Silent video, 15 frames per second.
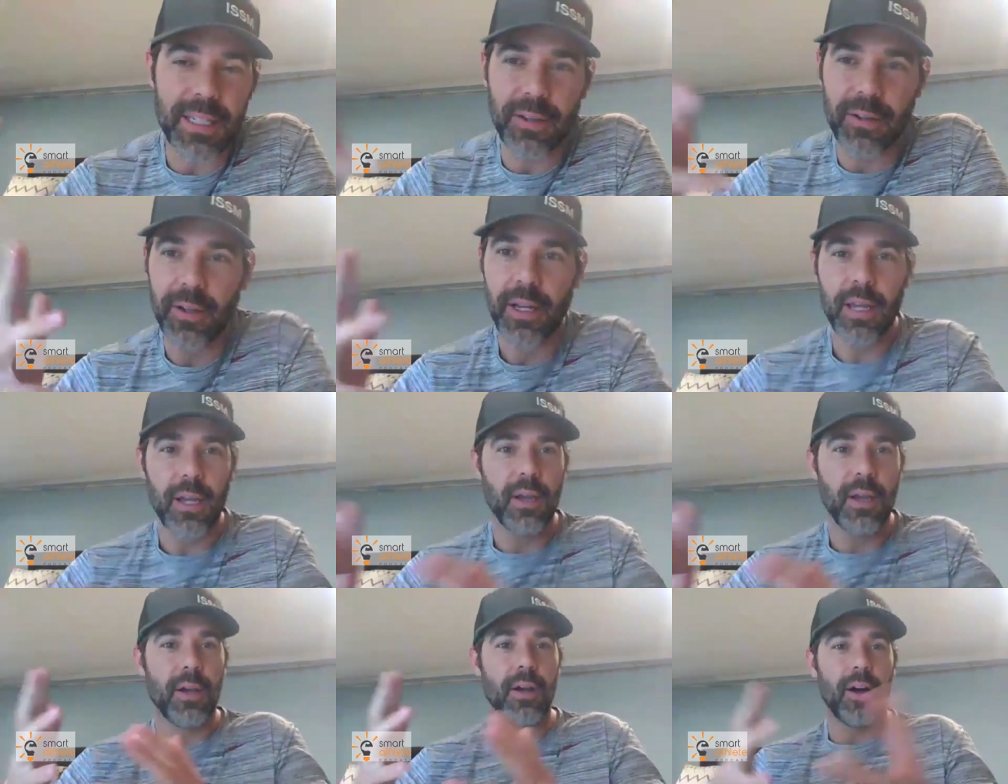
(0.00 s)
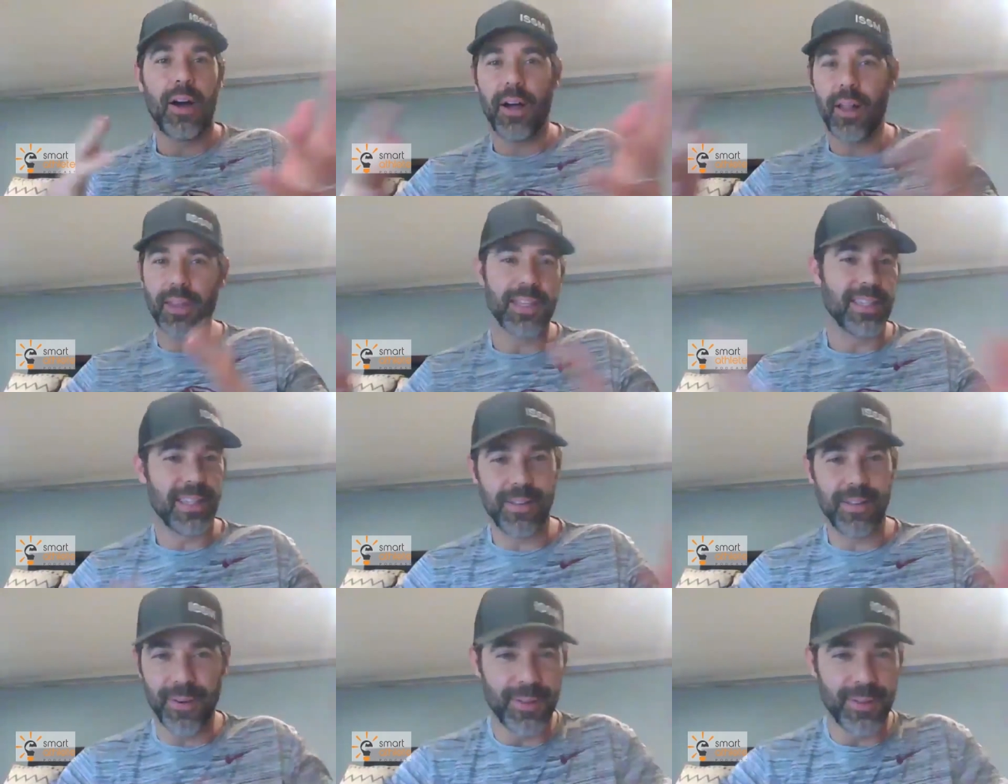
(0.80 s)
So all these
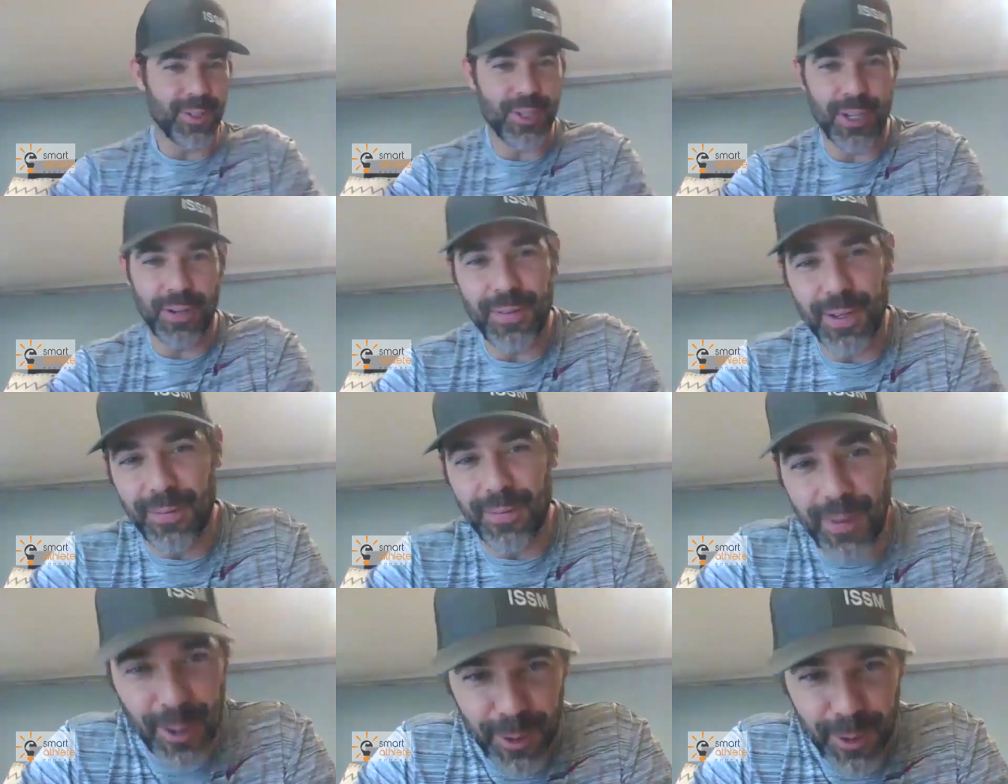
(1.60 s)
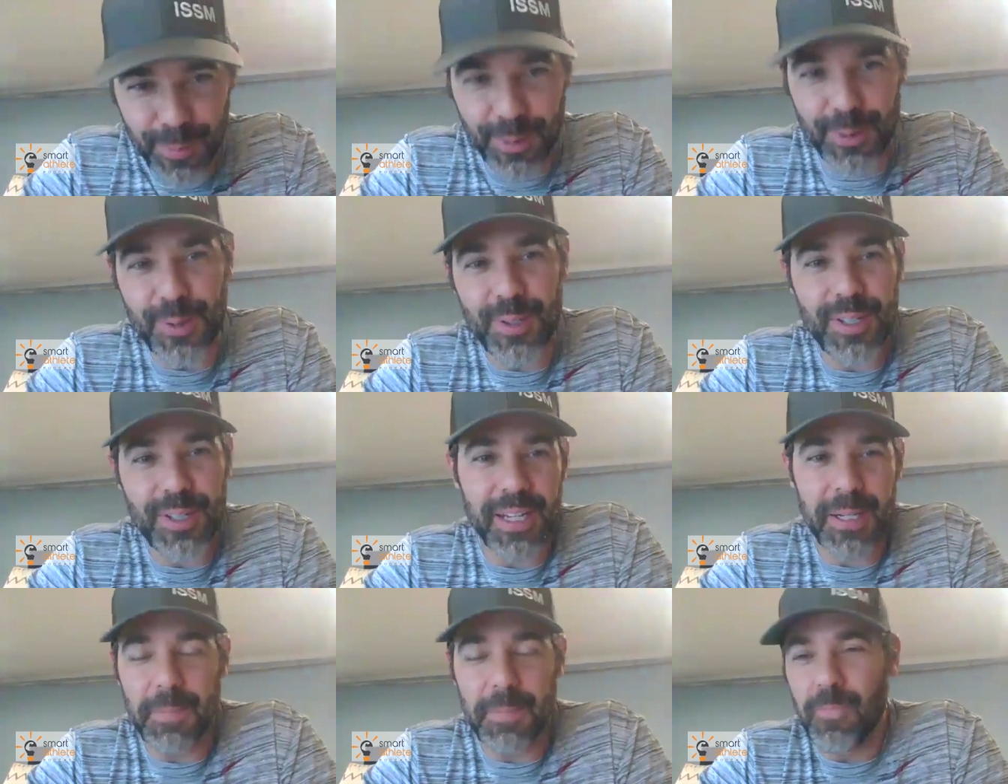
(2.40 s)
different shifting variables
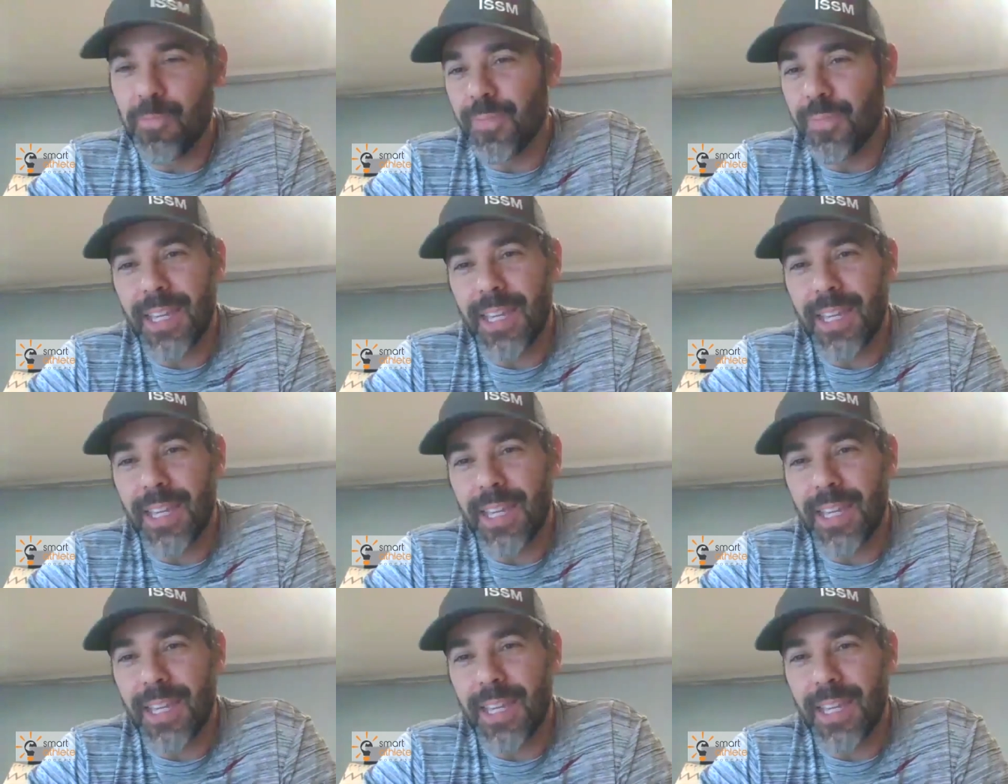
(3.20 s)
um,